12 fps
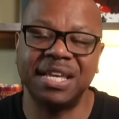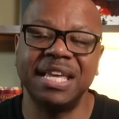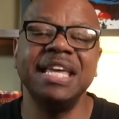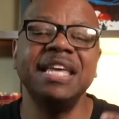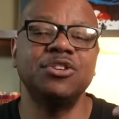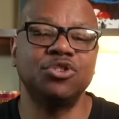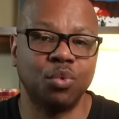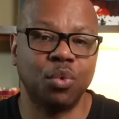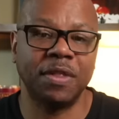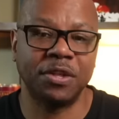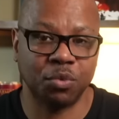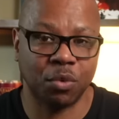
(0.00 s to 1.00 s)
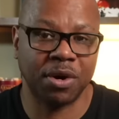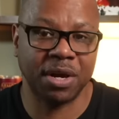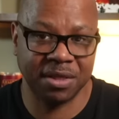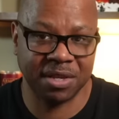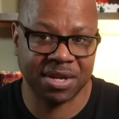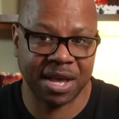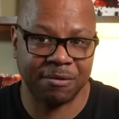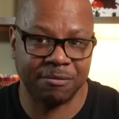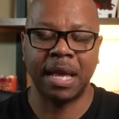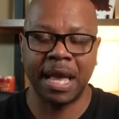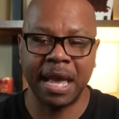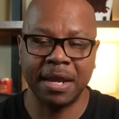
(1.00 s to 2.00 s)
he is the one that's working this out.
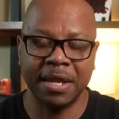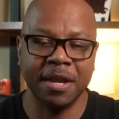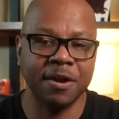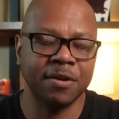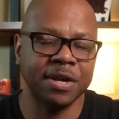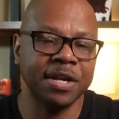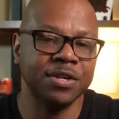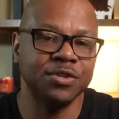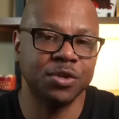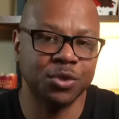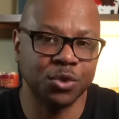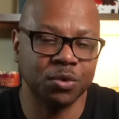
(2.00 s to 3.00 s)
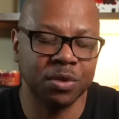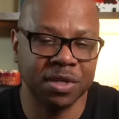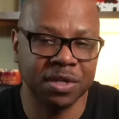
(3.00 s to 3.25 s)
And here is the truly